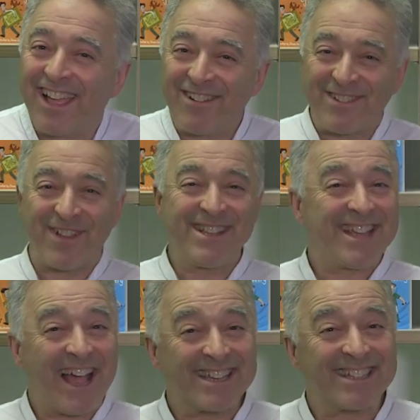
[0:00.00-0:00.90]
it was
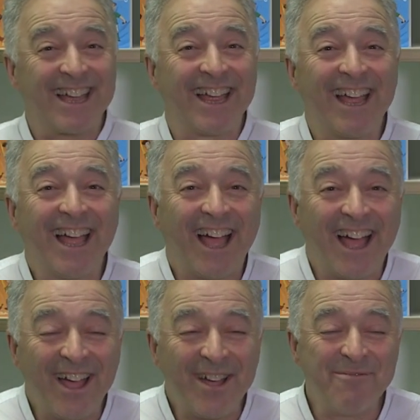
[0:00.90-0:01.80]
fantastic,
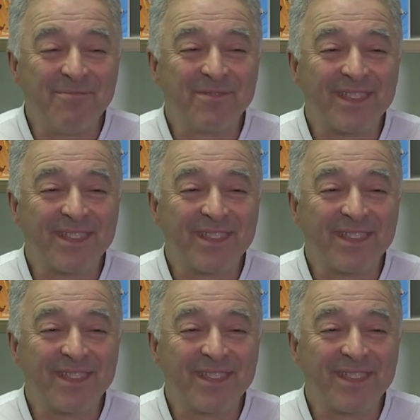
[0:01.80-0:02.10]
um,